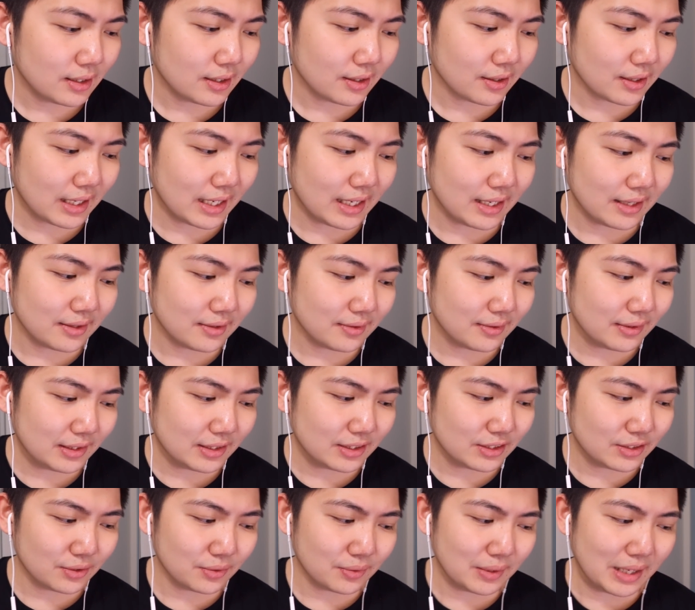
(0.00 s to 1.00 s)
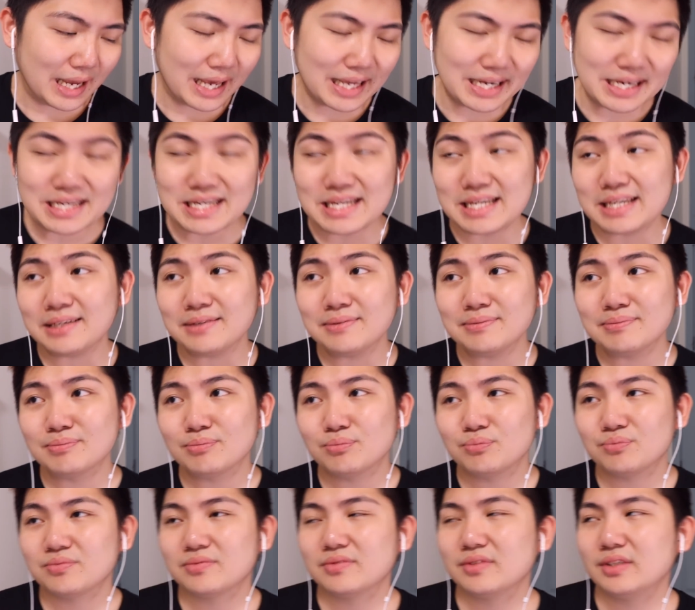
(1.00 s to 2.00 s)
Okay, so editing
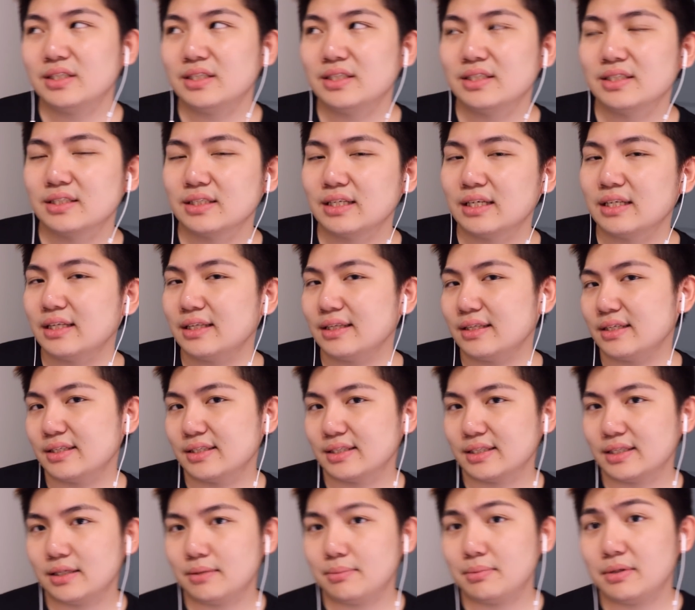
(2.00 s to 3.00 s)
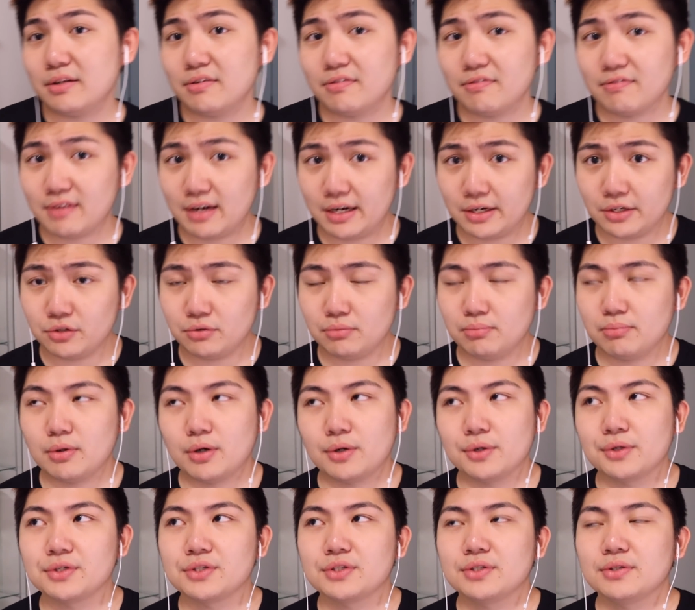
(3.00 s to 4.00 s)
is, I think that's gonna be the final
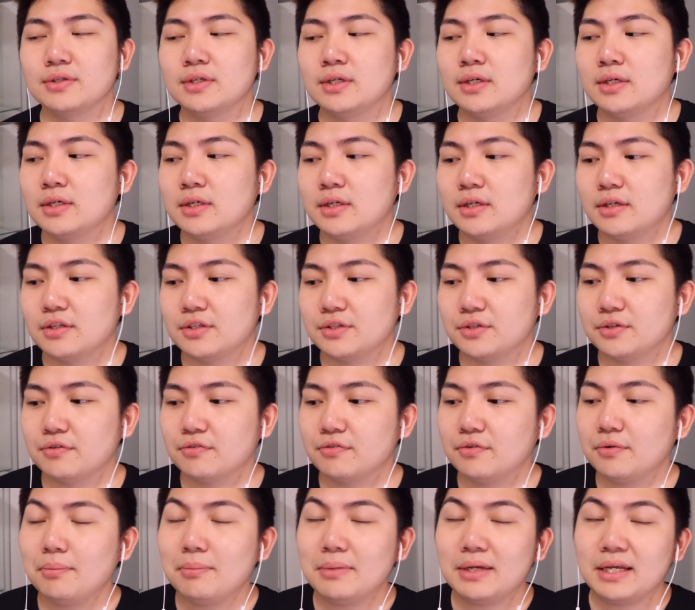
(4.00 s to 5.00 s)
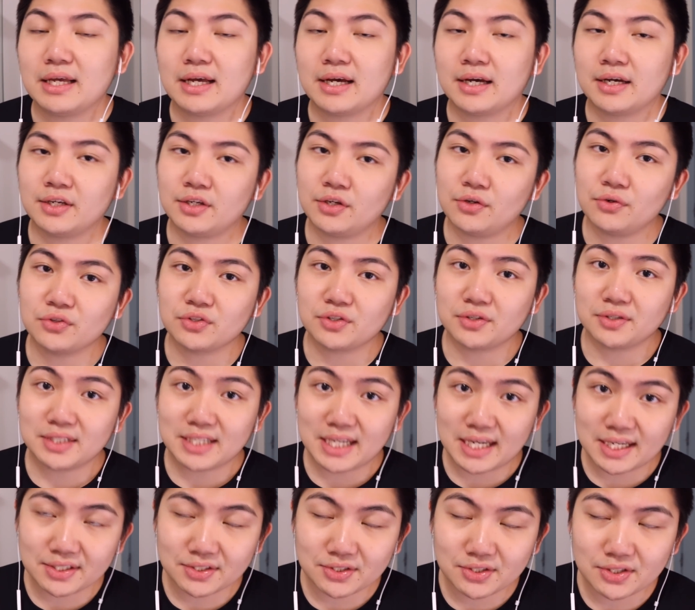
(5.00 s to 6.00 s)
part. So for me, I use
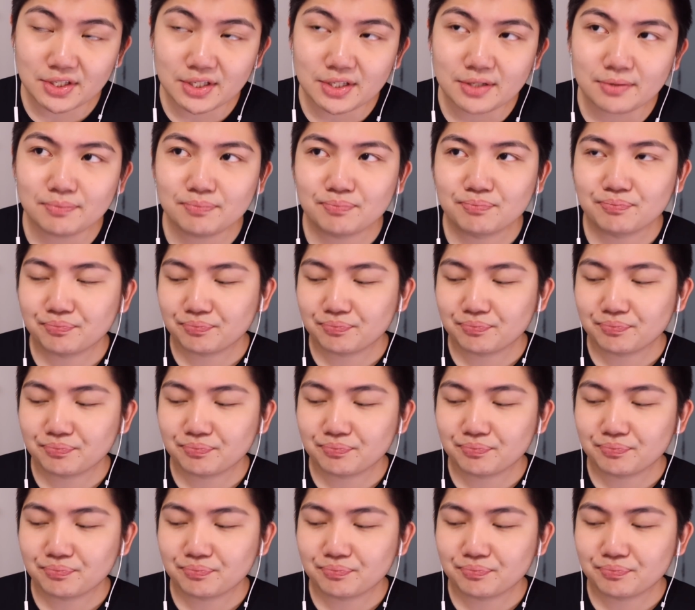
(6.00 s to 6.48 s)
Audacity.